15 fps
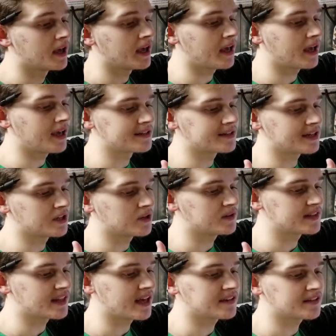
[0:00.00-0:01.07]
and I use
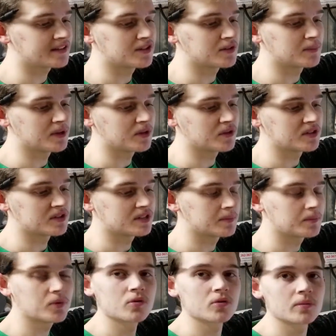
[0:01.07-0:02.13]
that to build a
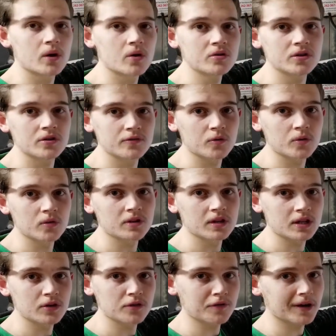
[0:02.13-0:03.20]
simple remote for the
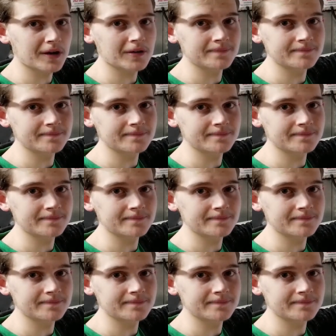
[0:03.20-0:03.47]
Kindle Fire.